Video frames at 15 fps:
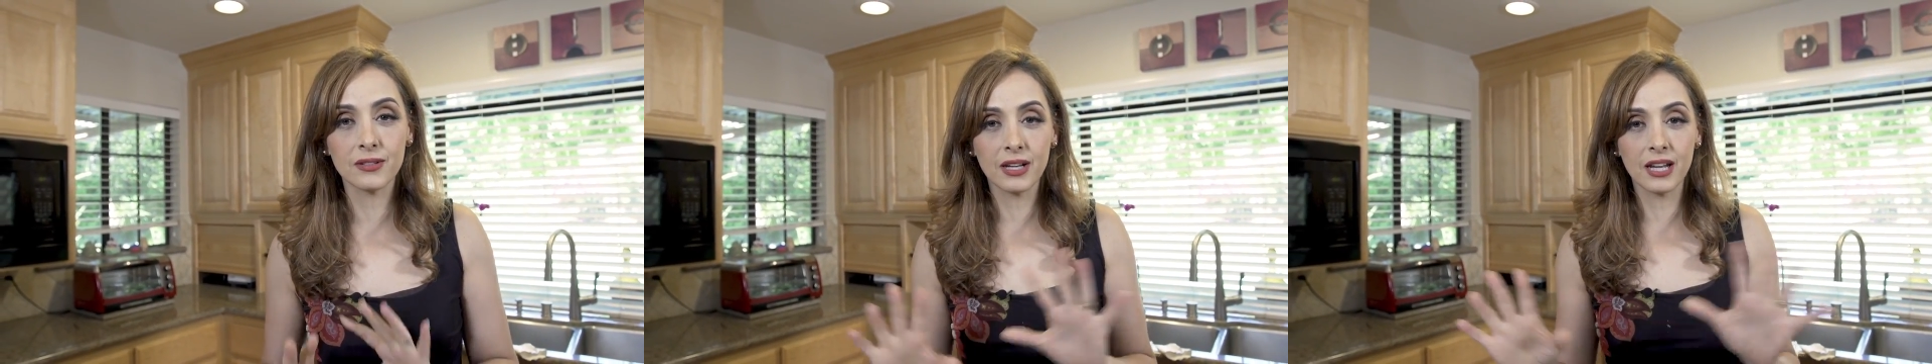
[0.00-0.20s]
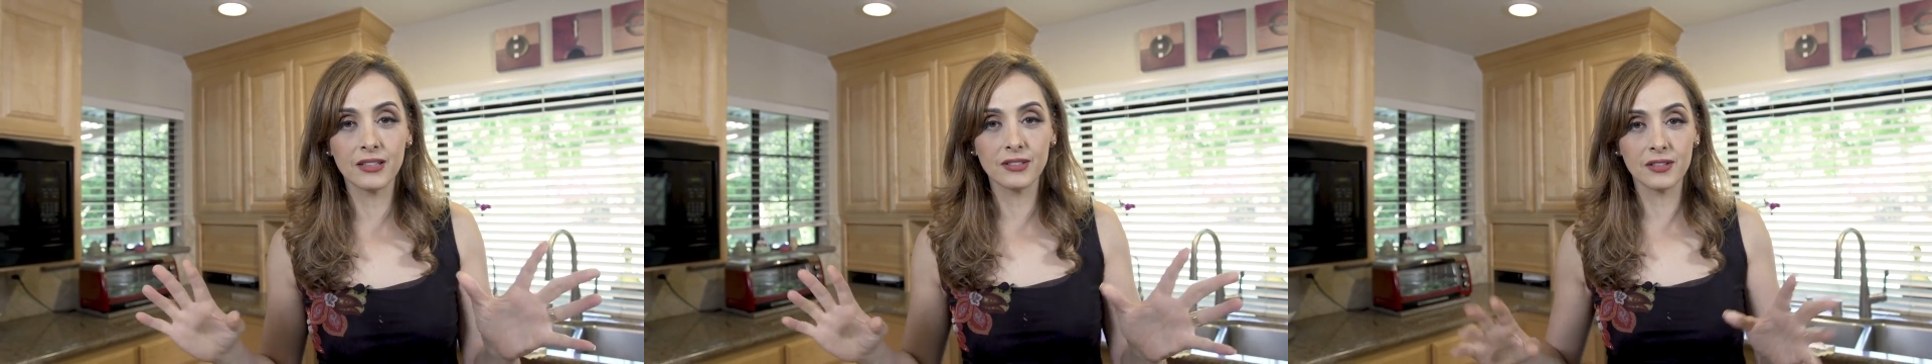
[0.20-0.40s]

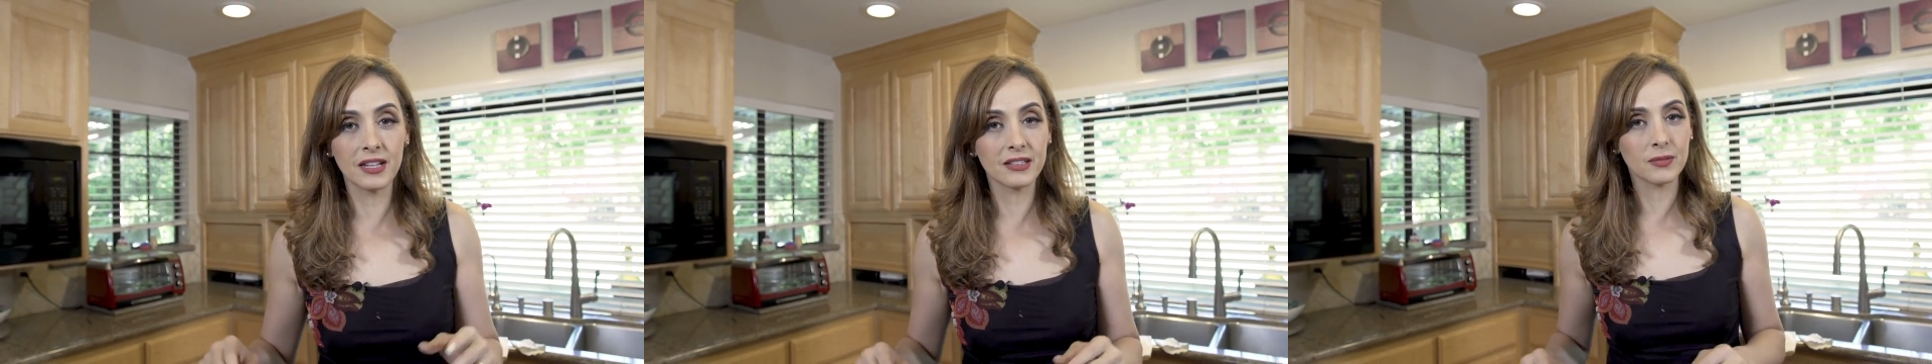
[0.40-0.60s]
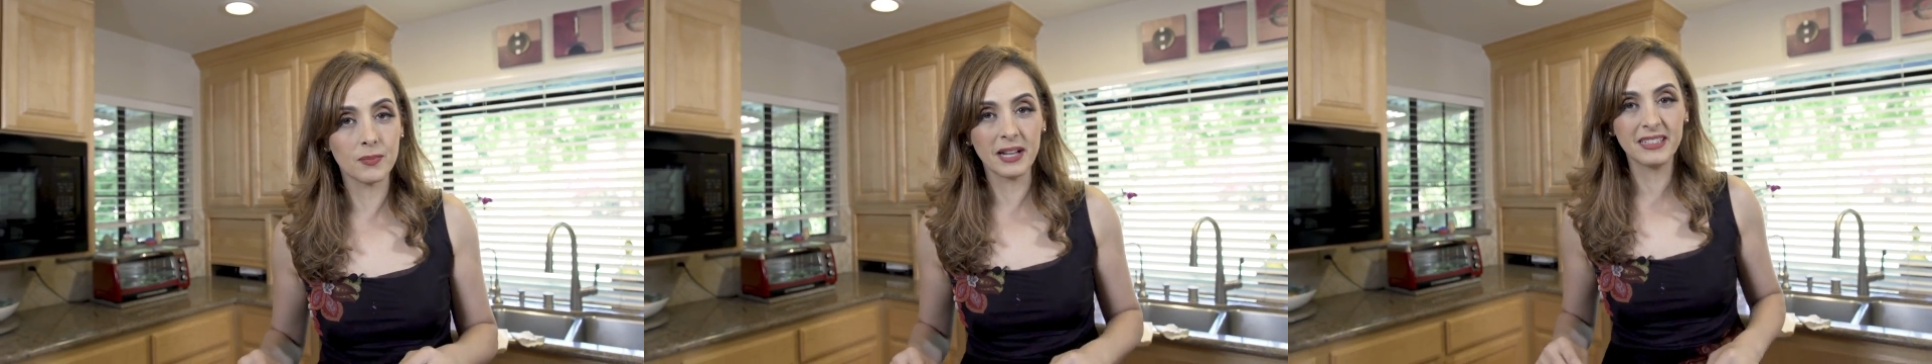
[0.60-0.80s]
okay? So
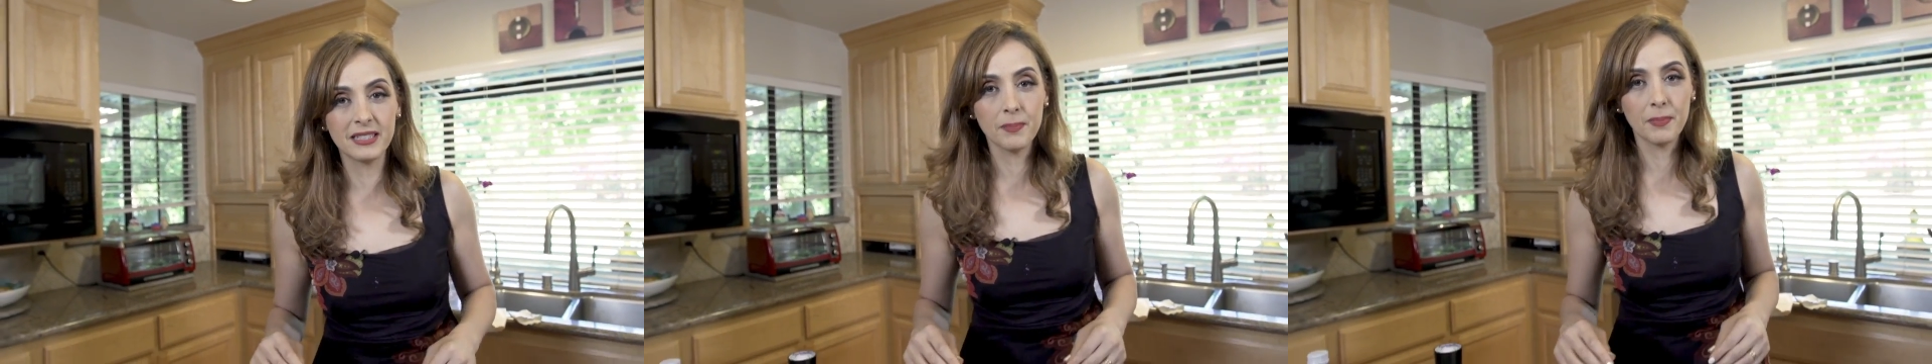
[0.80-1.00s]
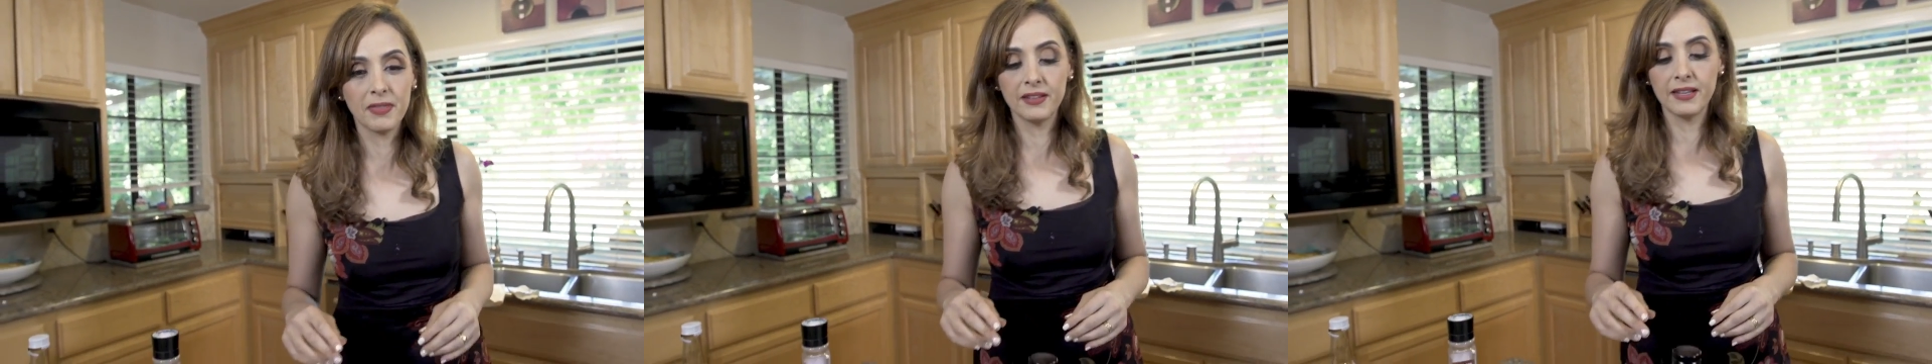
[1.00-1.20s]
that's my
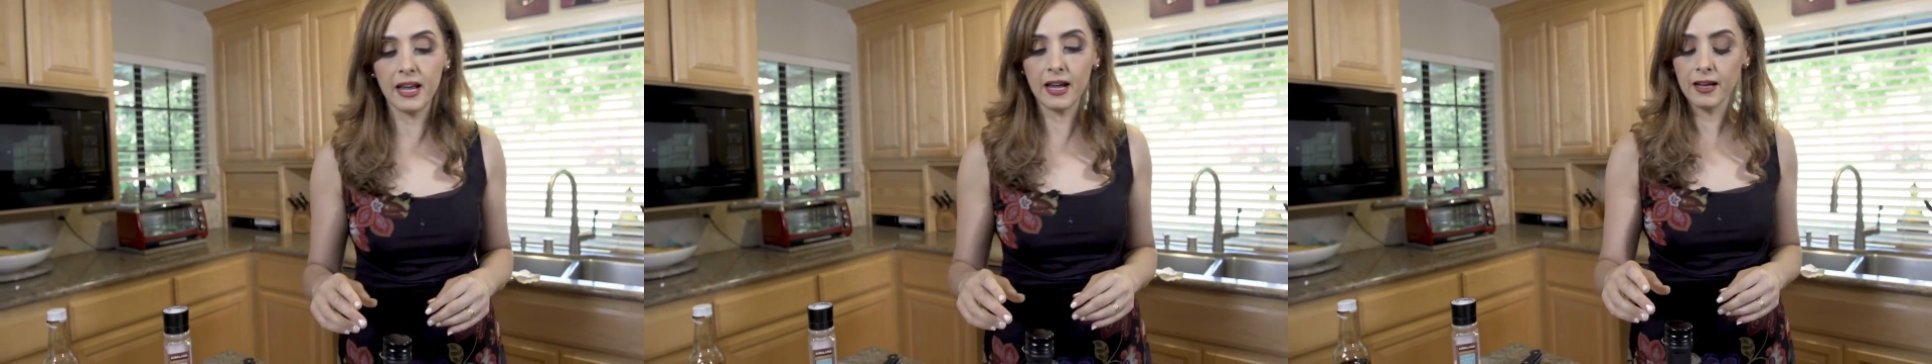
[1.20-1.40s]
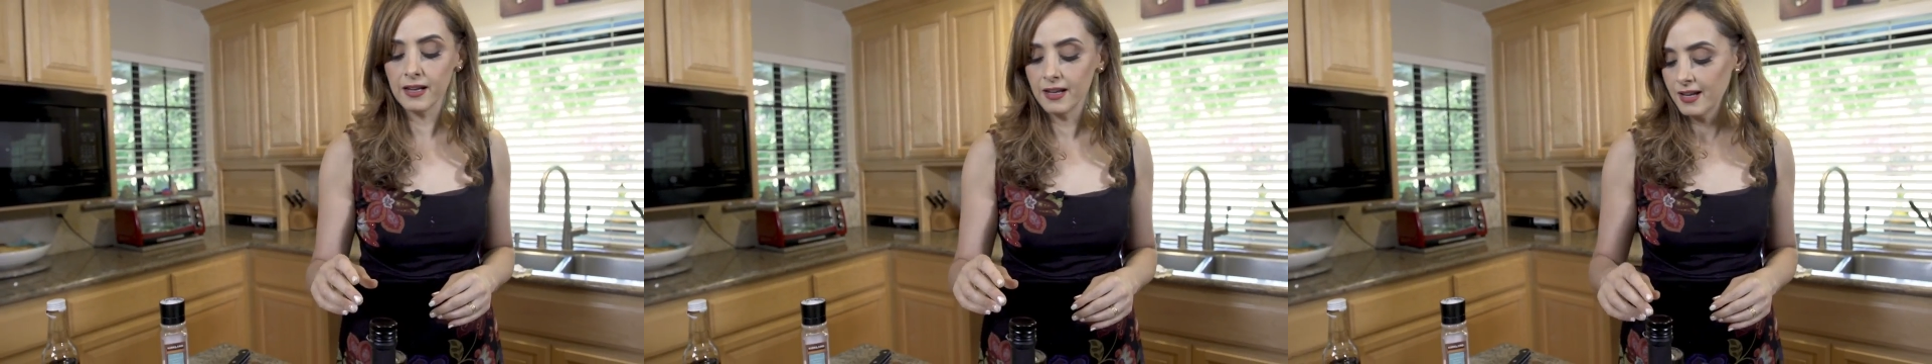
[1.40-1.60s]
tip of the
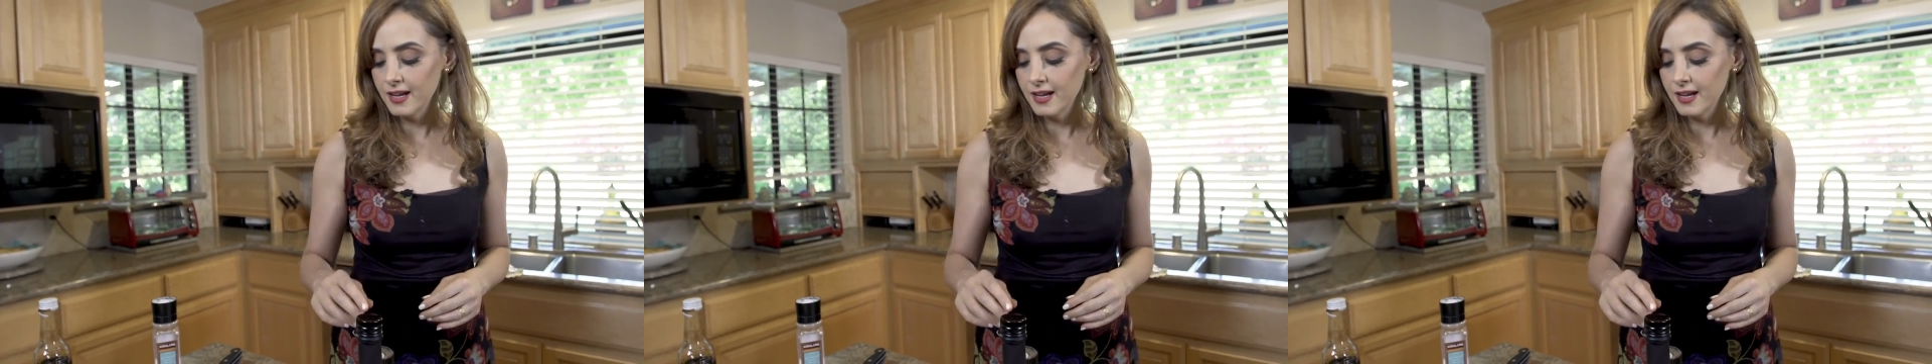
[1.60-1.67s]
day.